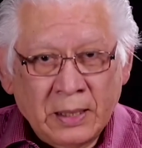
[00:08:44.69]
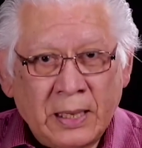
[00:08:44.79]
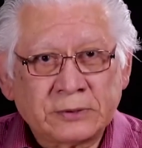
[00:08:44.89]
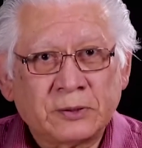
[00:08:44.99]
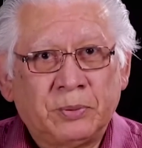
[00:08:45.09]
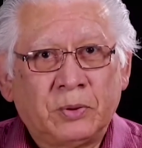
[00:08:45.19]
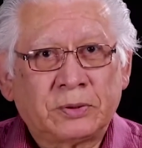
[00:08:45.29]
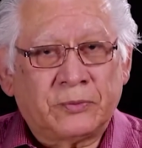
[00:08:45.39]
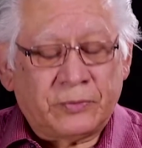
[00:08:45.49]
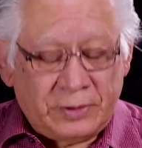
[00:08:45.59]
I
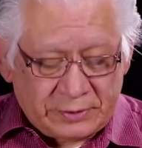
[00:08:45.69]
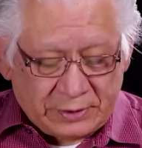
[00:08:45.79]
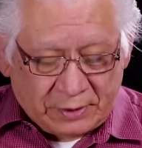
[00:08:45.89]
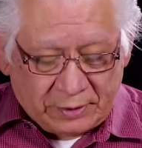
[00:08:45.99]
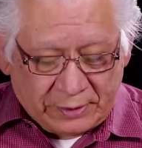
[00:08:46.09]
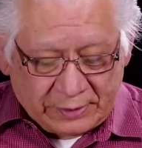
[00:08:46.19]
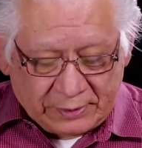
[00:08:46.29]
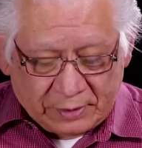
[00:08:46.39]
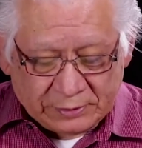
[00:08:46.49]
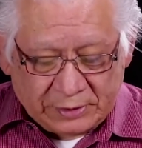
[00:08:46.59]
support the forensic audit
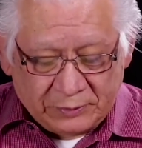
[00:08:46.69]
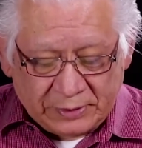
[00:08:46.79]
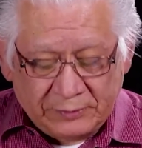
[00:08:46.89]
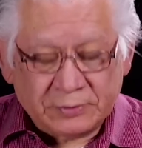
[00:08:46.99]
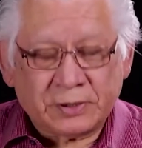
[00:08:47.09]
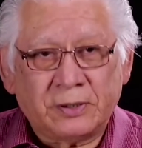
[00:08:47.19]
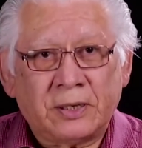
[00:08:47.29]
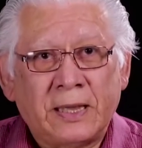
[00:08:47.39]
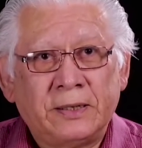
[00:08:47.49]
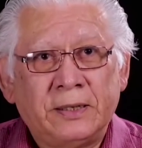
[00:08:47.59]
because it will give us a
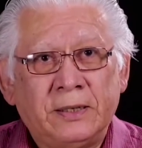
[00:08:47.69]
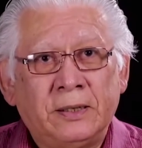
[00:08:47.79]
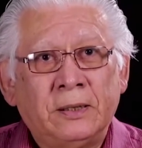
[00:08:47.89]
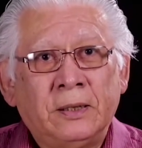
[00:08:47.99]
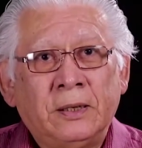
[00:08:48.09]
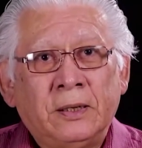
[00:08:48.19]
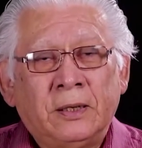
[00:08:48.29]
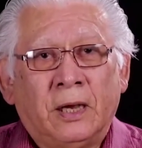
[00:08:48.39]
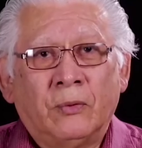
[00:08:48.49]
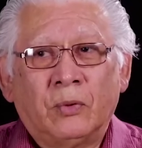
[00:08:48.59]
good idea
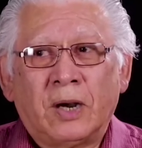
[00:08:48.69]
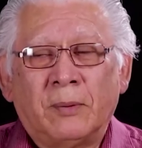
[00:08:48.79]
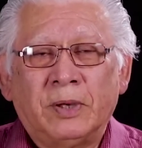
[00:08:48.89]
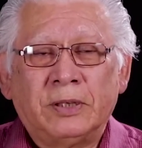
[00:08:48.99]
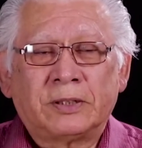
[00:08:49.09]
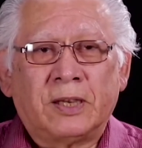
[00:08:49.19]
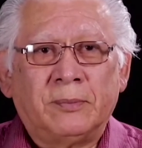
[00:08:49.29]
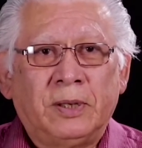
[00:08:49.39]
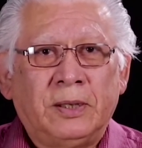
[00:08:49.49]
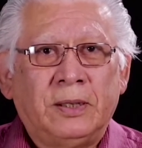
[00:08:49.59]
of where our money's
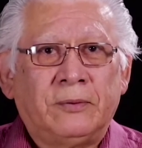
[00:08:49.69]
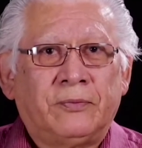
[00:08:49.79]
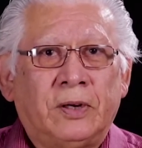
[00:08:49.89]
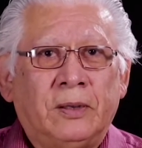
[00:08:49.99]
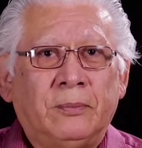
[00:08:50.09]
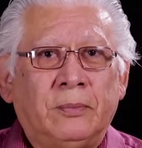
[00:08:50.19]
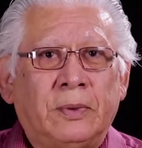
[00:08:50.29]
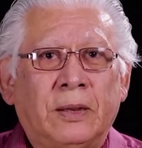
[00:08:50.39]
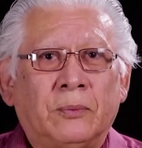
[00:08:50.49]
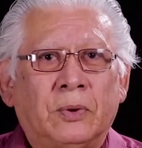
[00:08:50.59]
coming in from
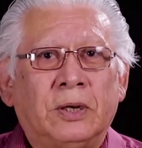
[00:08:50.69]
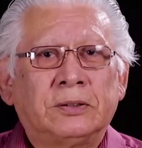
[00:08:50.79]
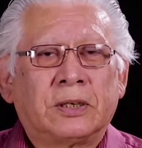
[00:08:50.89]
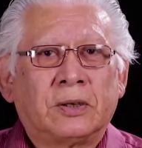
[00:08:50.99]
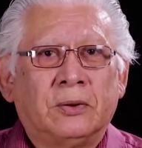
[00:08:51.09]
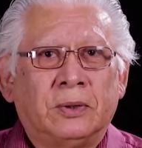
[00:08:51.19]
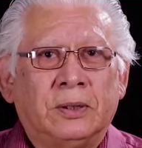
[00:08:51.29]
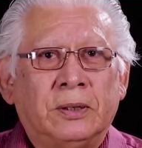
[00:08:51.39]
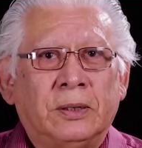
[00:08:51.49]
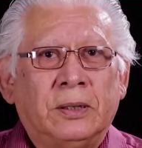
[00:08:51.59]
and where is it
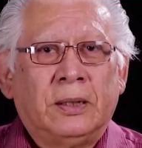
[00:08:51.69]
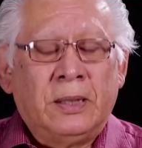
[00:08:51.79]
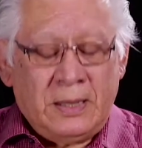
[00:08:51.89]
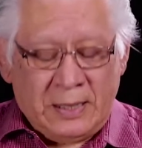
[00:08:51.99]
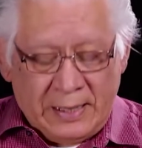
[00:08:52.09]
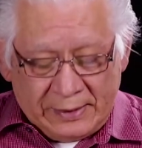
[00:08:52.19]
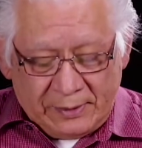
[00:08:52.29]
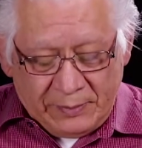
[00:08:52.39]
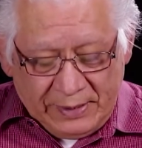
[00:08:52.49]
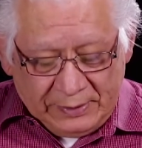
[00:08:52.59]
going. And
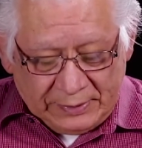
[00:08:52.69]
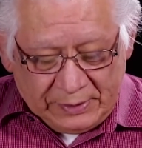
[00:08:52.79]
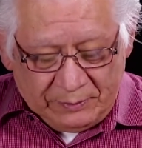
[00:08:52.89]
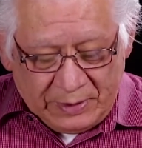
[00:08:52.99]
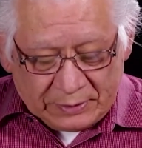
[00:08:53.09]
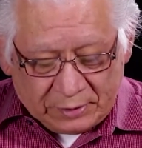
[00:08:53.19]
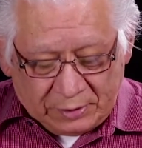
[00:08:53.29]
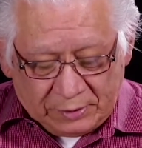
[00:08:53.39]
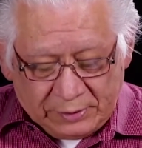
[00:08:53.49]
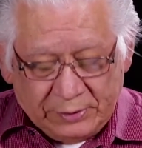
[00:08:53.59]
the main thing about the
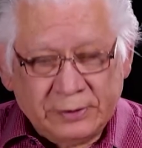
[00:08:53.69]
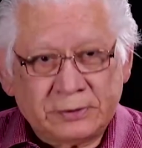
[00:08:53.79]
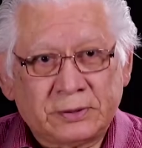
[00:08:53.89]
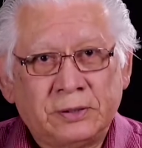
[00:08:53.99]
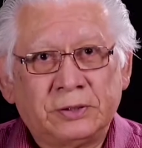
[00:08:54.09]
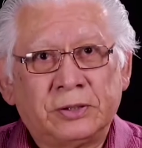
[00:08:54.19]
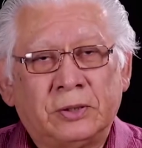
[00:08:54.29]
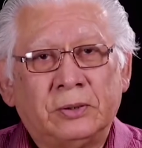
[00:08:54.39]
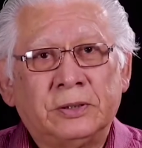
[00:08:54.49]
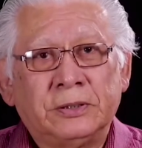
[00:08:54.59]
audit is going to
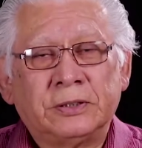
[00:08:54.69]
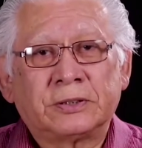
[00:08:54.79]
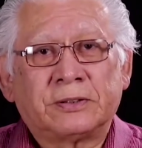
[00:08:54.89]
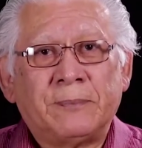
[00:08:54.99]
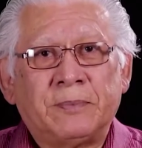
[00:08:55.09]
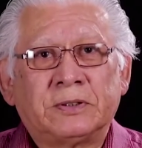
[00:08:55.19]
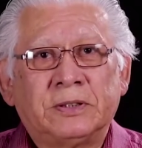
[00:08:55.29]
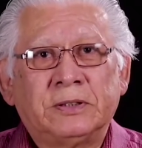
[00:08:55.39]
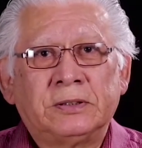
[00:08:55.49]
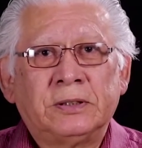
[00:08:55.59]
show the
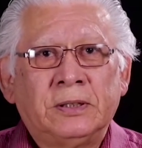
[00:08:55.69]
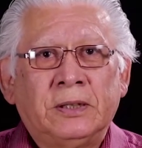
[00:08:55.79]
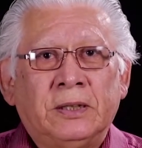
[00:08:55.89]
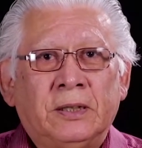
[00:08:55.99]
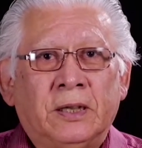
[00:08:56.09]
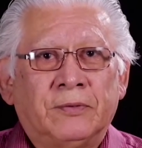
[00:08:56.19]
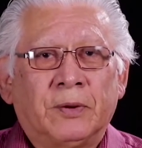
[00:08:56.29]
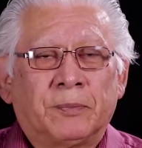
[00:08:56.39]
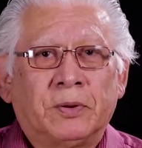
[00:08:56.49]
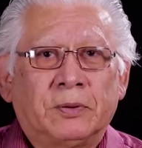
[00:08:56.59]
discrepancies of
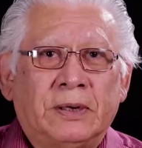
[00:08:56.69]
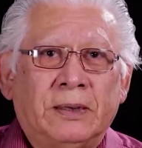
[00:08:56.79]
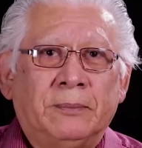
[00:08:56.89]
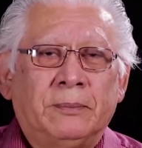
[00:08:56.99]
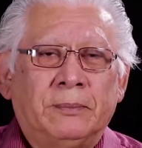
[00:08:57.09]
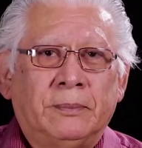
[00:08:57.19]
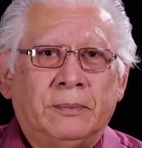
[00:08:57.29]
the program.